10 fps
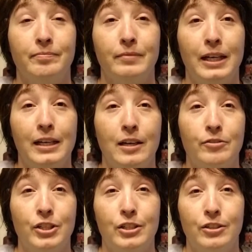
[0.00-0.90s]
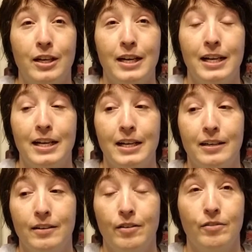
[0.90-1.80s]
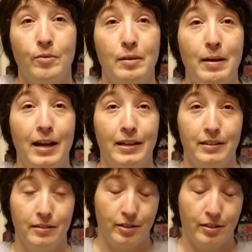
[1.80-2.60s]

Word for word: my in-laws yesterday and on the way back.